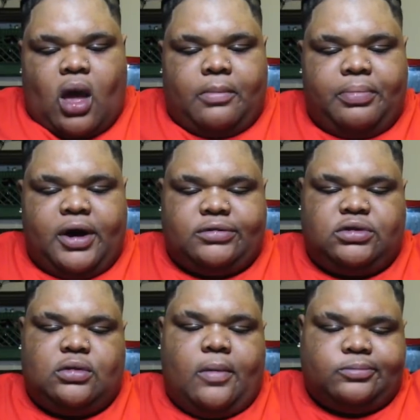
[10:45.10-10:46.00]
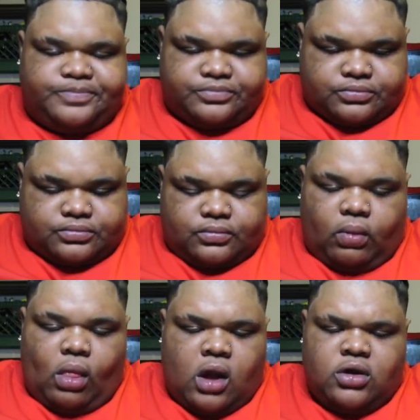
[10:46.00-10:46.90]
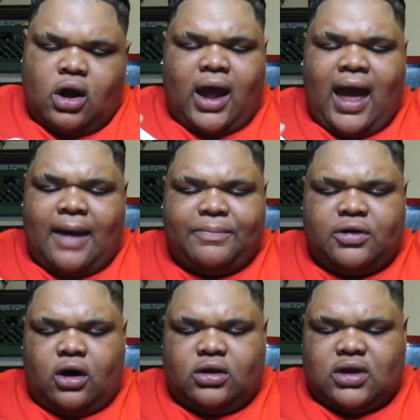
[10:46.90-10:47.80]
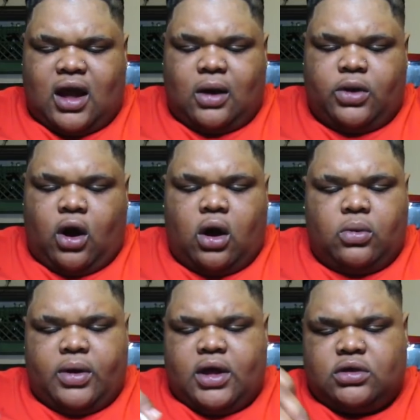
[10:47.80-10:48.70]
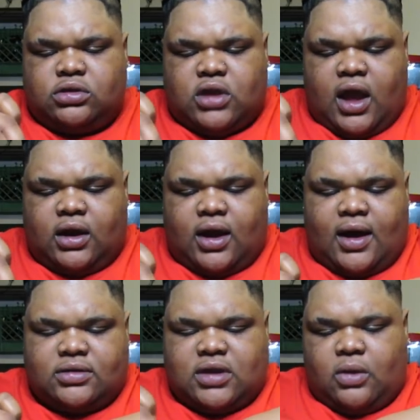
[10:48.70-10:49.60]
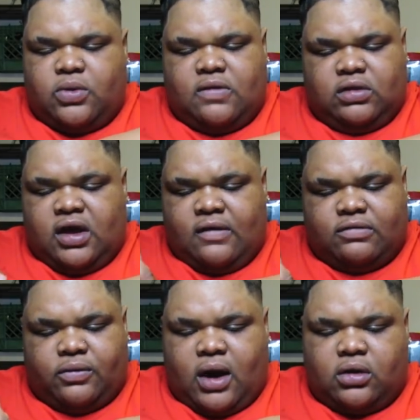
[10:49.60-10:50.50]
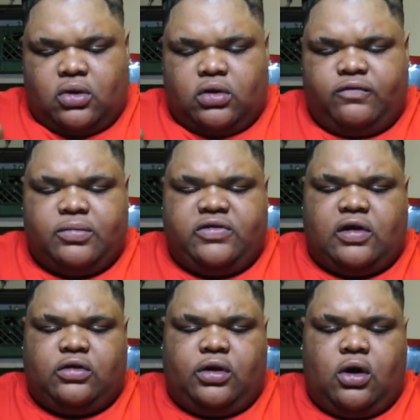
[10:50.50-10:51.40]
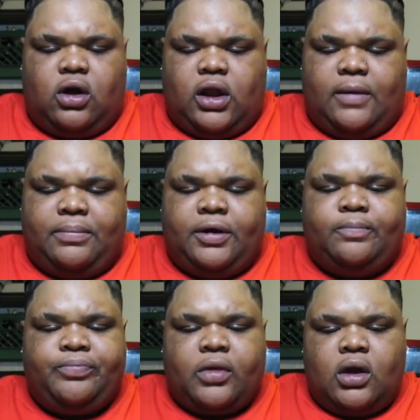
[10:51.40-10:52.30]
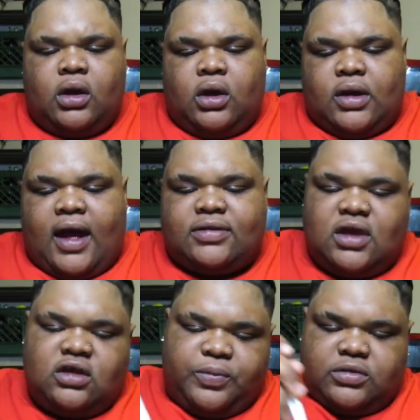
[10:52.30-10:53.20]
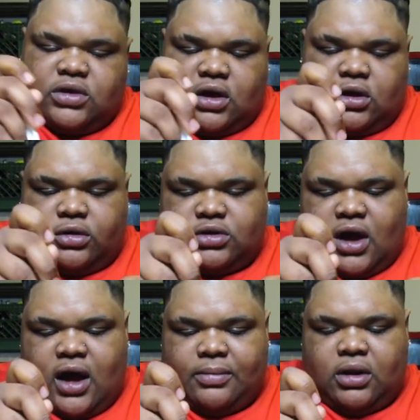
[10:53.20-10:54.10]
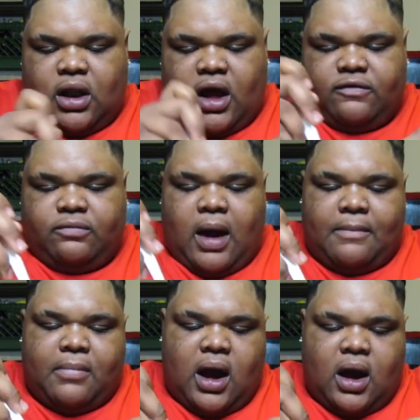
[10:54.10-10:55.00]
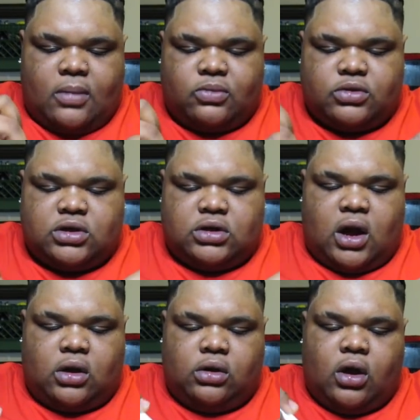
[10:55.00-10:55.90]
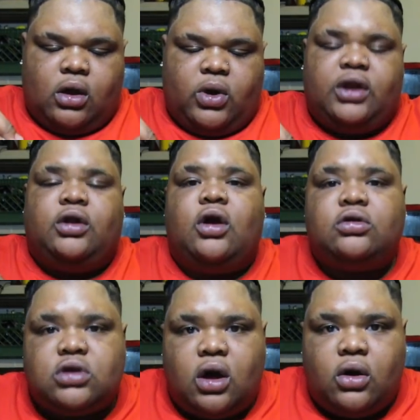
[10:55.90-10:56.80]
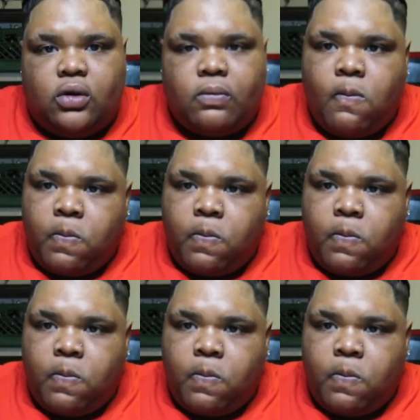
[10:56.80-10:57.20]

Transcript: but you know that happened all the time. We always stayed in contact. We lived around the corner from each other and all that. But at this particular time in life, my mom was in the, in a nursing home,